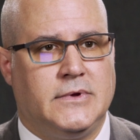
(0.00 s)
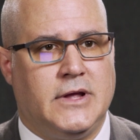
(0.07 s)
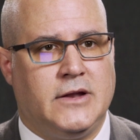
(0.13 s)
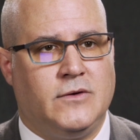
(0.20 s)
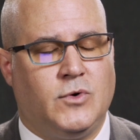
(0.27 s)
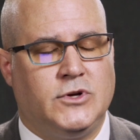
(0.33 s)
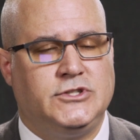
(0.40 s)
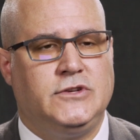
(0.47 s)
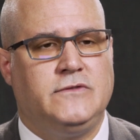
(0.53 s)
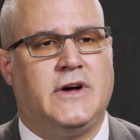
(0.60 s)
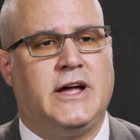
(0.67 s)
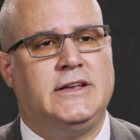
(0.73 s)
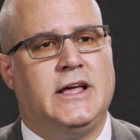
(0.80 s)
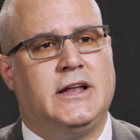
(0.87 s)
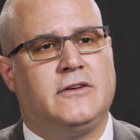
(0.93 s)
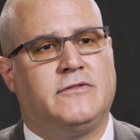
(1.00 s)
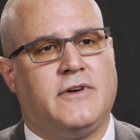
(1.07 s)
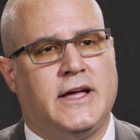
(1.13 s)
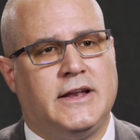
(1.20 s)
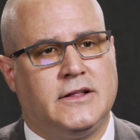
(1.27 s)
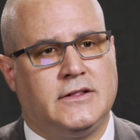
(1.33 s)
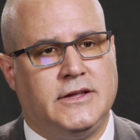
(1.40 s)
And once you've
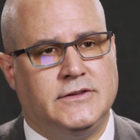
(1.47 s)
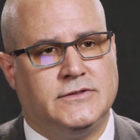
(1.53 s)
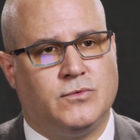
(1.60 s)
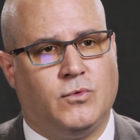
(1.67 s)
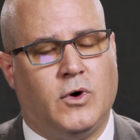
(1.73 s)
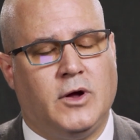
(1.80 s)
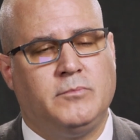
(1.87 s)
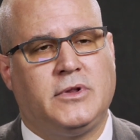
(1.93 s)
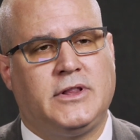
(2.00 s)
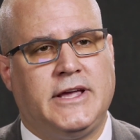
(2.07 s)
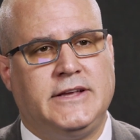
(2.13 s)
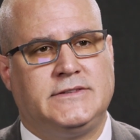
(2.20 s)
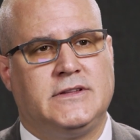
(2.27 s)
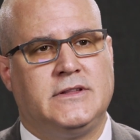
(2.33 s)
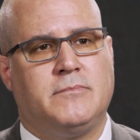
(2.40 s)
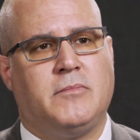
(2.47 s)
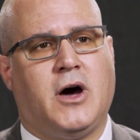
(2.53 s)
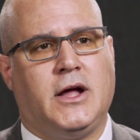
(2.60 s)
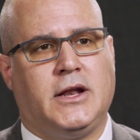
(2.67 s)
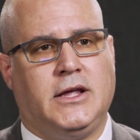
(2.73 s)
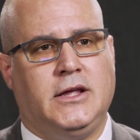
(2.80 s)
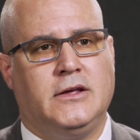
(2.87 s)
identified at least one place in the
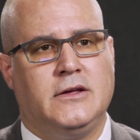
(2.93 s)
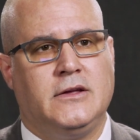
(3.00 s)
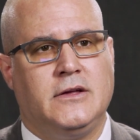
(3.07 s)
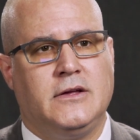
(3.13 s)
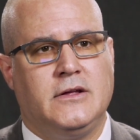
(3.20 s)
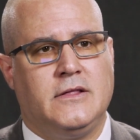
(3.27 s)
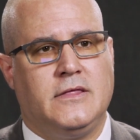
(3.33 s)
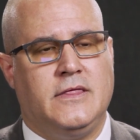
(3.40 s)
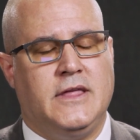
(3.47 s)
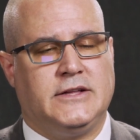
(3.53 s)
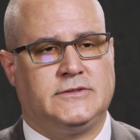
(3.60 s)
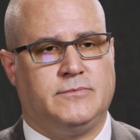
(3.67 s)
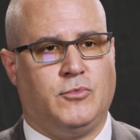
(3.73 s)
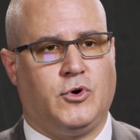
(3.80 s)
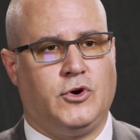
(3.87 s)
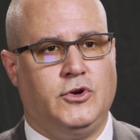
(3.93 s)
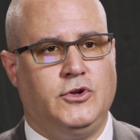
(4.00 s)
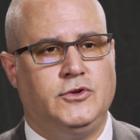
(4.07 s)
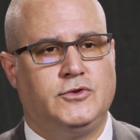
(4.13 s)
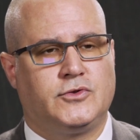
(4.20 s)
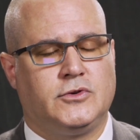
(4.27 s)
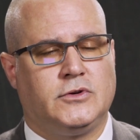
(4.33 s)
body that's more
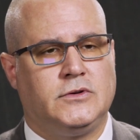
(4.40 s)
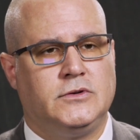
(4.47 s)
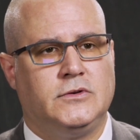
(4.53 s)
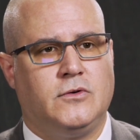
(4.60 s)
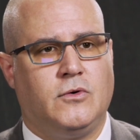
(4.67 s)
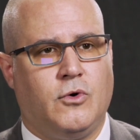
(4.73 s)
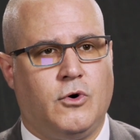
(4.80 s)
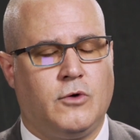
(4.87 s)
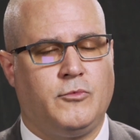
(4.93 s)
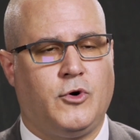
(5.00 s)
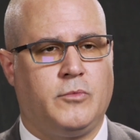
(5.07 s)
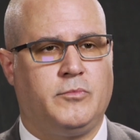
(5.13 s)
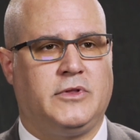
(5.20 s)
neutral or more